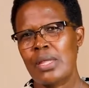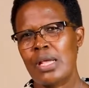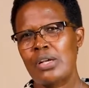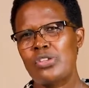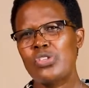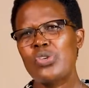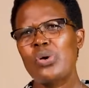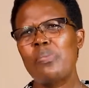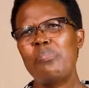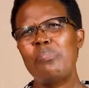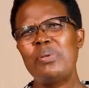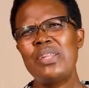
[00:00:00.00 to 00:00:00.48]

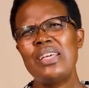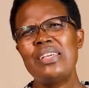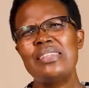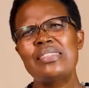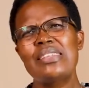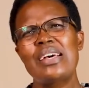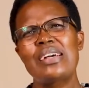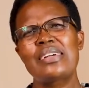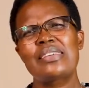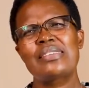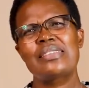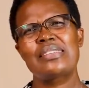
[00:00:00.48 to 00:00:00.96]
So
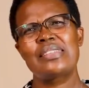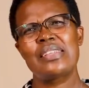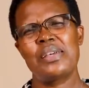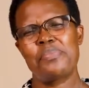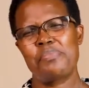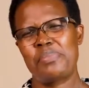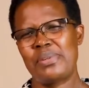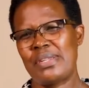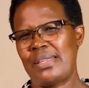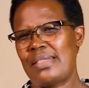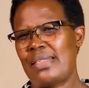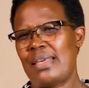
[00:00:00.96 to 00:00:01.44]
please
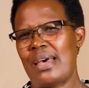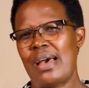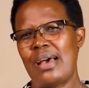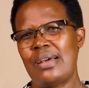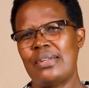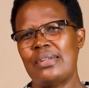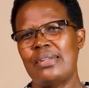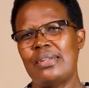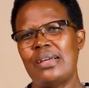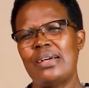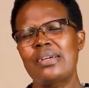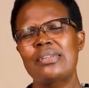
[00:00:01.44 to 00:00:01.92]
accept
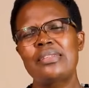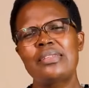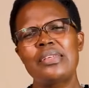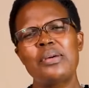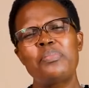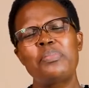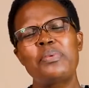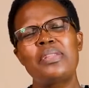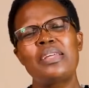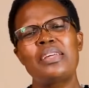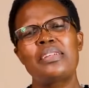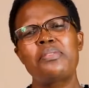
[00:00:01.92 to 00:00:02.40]
that.
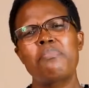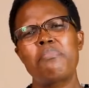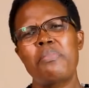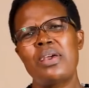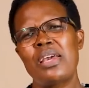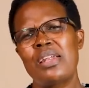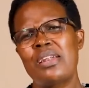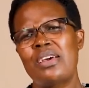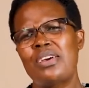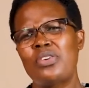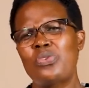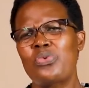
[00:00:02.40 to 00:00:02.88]
Accept that
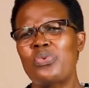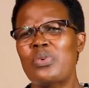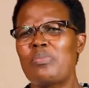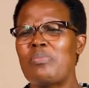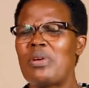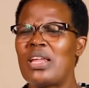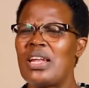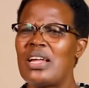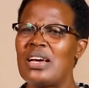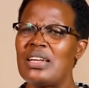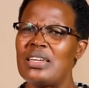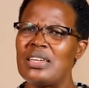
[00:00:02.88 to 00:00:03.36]
men and
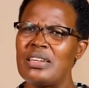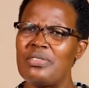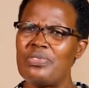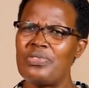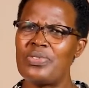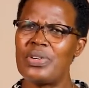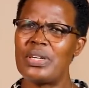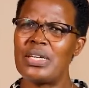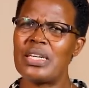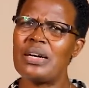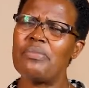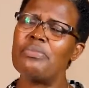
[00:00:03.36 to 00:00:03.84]
women are
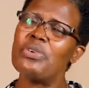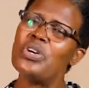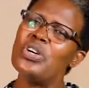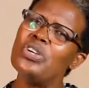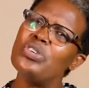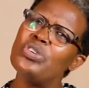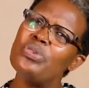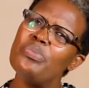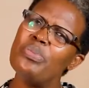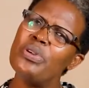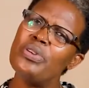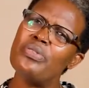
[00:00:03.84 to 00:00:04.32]
different. I'm
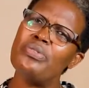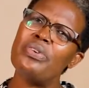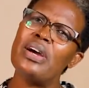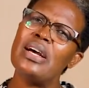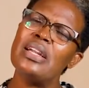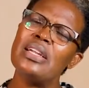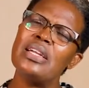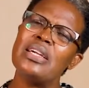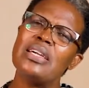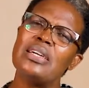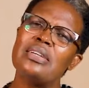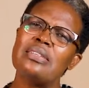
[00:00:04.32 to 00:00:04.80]
going to be
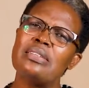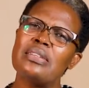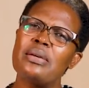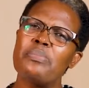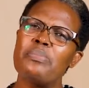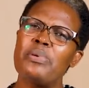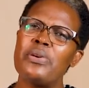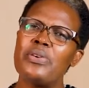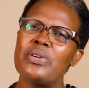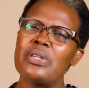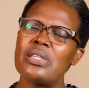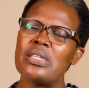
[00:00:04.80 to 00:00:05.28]
running a
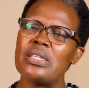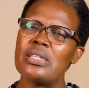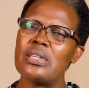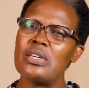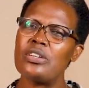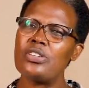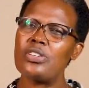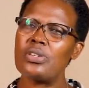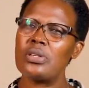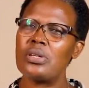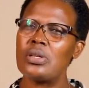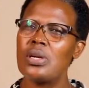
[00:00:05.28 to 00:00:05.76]
separate
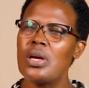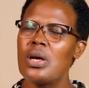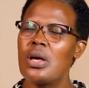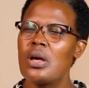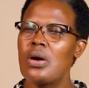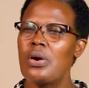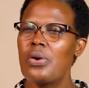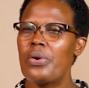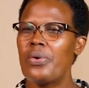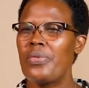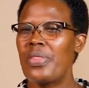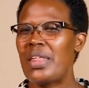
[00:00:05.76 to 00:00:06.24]
session
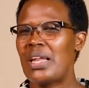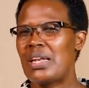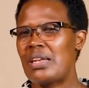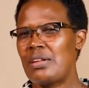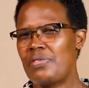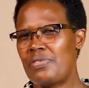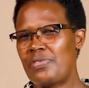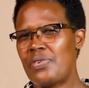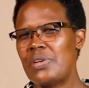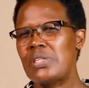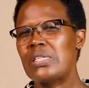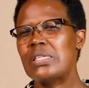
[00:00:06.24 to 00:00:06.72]
on the
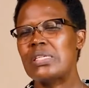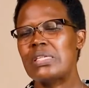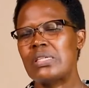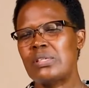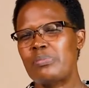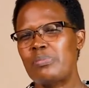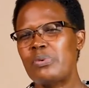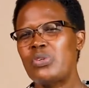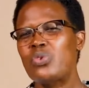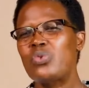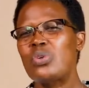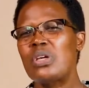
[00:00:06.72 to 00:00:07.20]
differences
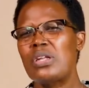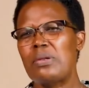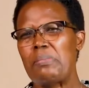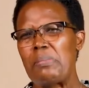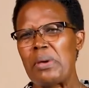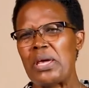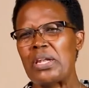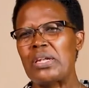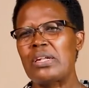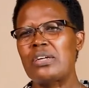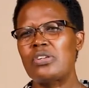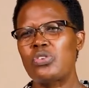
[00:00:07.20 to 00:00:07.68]
between
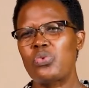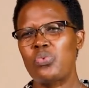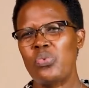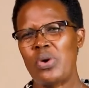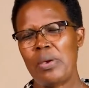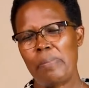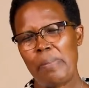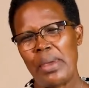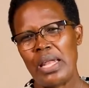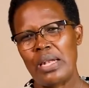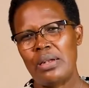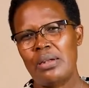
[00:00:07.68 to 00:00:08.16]
men and
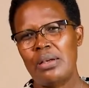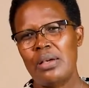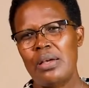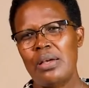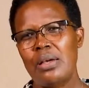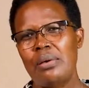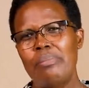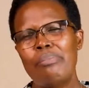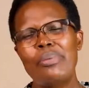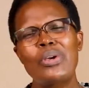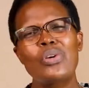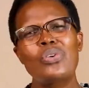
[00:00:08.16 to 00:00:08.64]
women
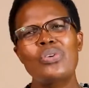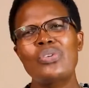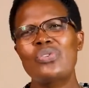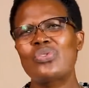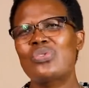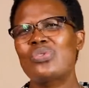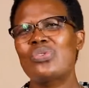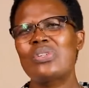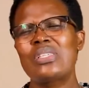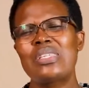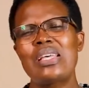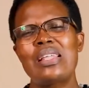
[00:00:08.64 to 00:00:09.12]

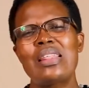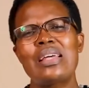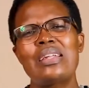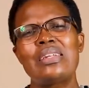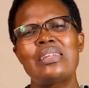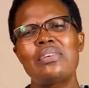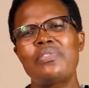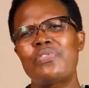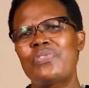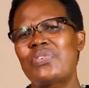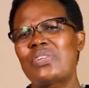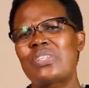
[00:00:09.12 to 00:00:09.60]
because those are the
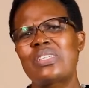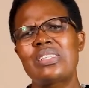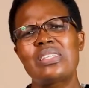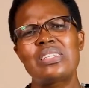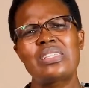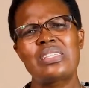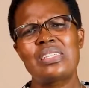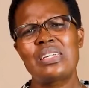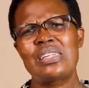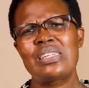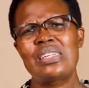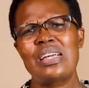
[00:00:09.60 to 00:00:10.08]

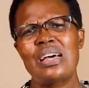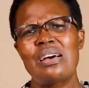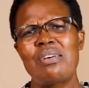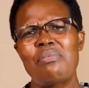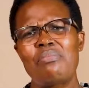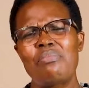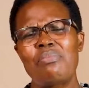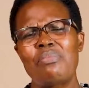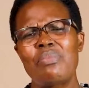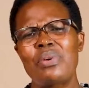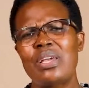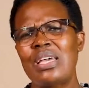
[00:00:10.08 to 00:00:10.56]
differences that
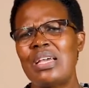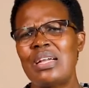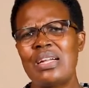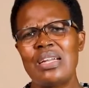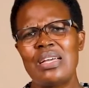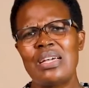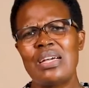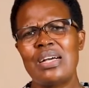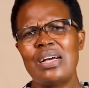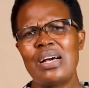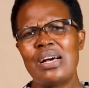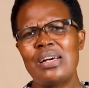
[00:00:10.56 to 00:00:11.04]
are
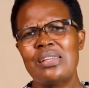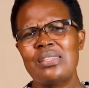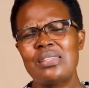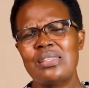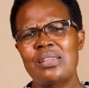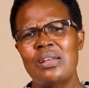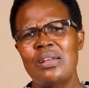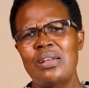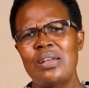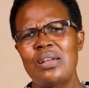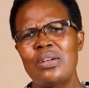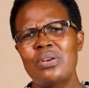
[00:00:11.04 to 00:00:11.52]
killing us.
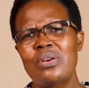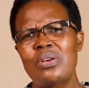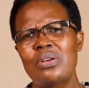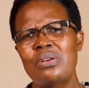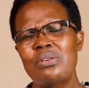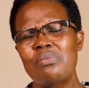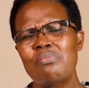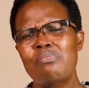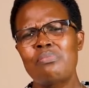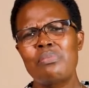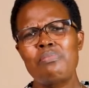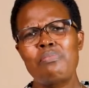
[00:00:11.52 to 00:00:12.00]

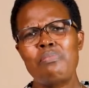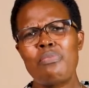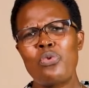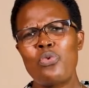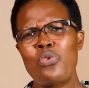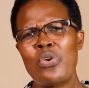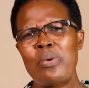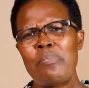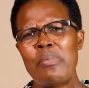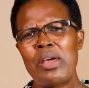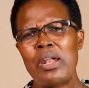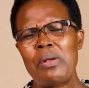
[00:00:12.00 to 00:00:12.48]

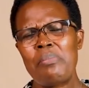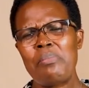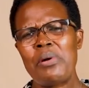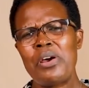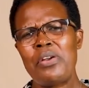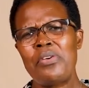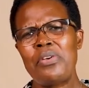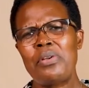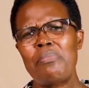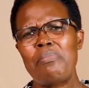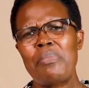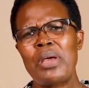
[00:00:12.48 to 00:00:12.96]
Women
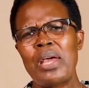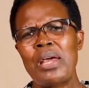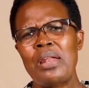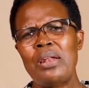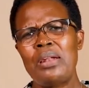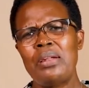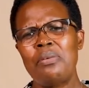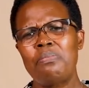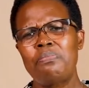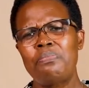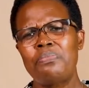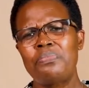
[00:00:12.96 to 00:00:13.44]
marry
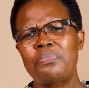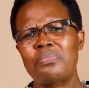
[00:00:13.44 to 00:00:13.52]
men